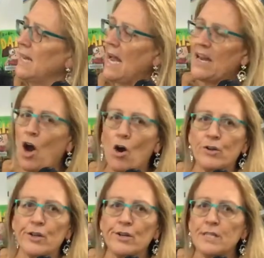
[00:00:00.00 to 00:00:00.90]
And
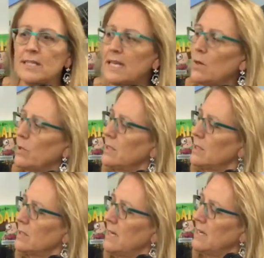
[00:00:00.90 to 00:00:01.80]
on go the
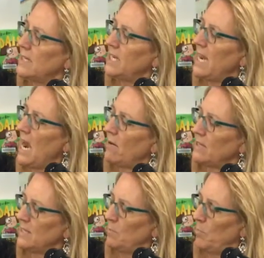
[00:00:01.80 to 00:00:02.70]
sequins,
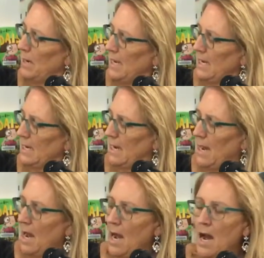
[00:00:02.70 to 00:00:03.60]
tiaras and bling.
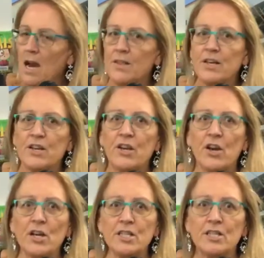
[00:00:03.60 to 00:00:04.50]
The
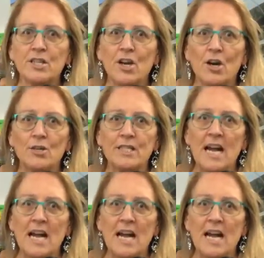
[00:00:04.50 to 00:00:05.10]
curtain goes